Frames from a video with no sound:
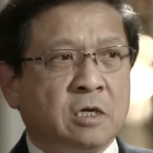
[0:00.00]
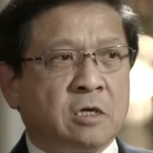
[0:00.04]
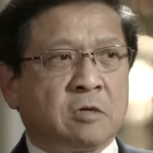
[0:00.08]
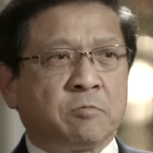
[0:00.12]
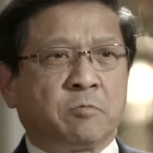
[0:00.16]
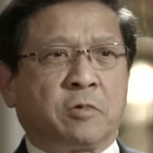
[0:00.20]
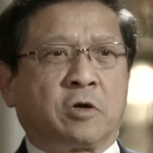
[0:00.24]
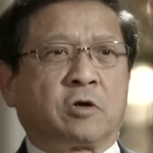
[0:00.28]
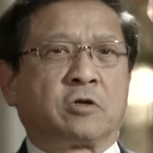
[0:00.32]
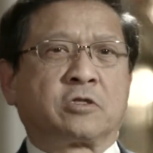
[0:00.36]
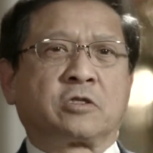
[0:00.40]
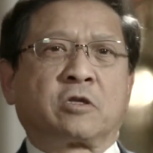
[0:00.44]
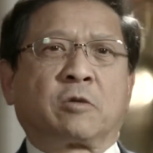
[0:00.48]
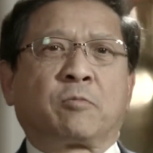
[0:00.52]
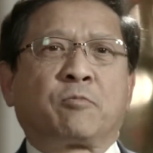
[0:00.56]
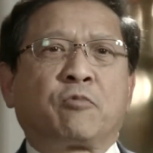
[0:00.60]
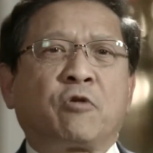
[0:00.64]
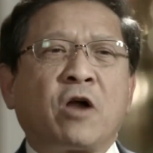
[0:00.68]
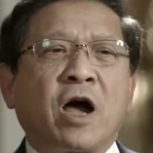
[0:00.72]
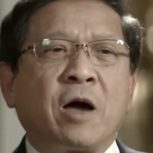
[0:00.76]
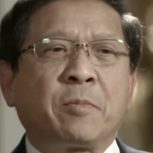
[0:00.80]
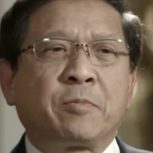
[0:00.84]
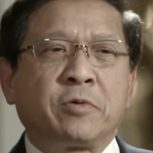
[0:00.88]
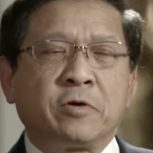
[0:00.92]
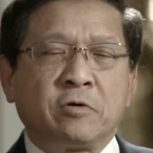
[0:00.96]
Because the
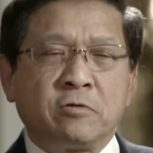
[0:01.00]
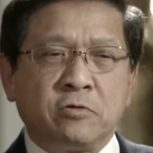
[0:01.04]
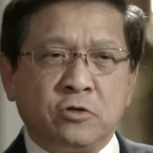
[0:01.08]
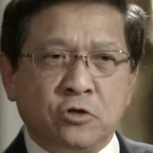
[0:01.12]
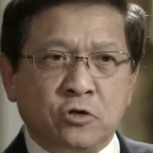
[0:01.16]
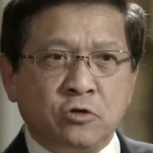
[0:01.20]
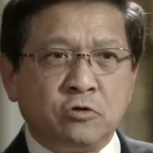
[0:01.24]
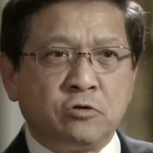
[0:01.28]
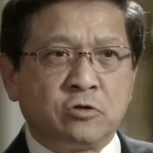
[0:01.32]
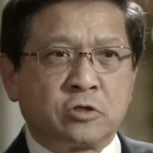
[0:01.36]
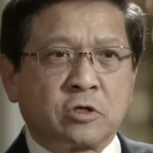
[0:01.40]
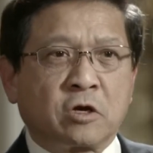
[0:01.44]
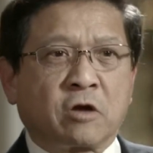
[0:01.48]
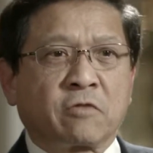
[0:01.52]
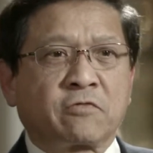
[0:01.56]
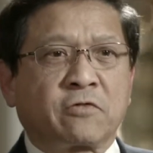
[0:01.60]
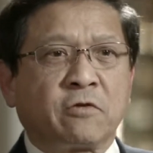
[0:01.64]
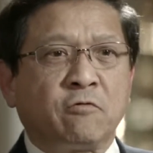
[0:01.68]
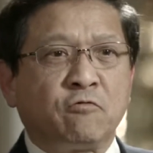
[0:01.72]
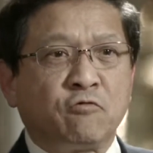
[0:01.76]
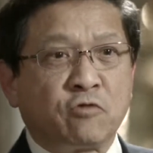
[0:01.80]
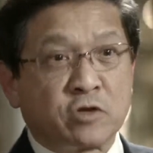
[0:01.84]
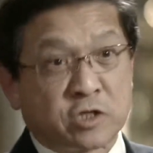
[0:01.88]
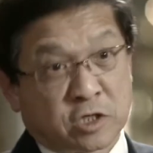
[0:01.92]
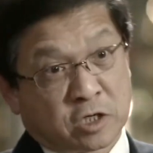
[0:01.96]
proper use of the
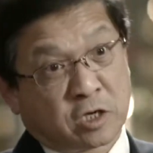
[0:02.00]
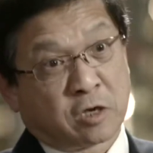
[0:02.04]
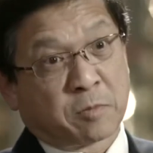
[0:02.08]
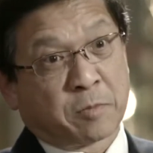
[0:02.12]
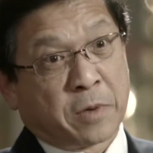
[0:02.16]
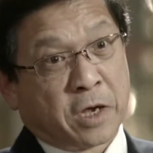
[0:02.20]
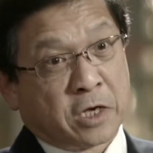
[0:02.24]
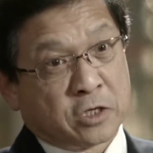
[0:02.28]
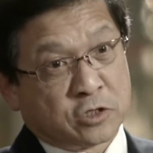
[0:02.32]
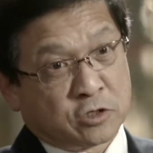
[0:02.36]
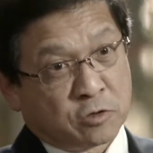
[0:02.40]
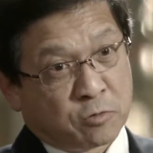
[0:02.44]
risk-based